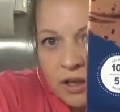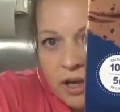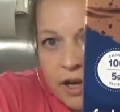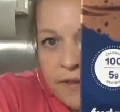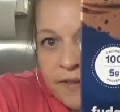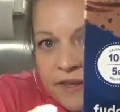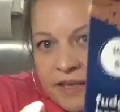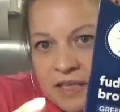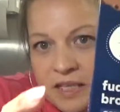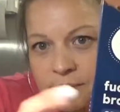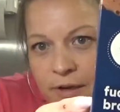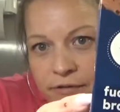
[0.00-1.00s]
And this
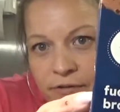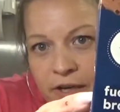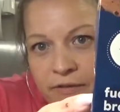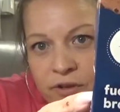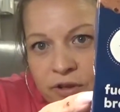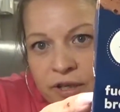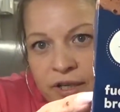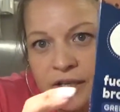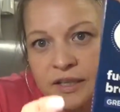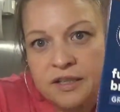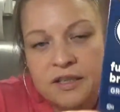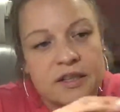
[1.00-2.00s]
is my favorite.
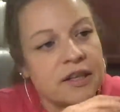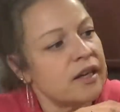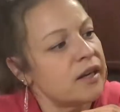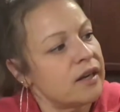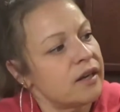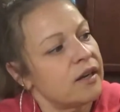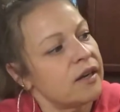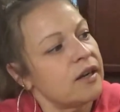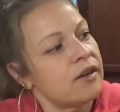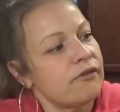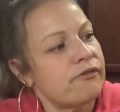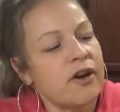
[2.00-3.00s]
It's the
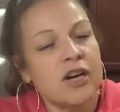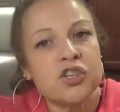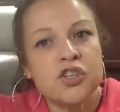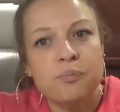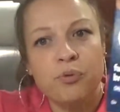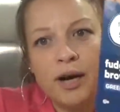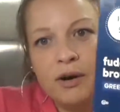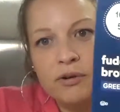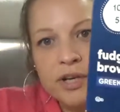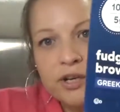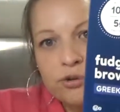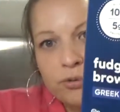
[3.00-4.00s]
fudge
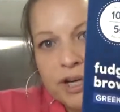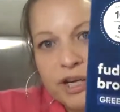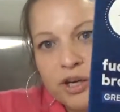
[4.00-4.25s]
brownie Greek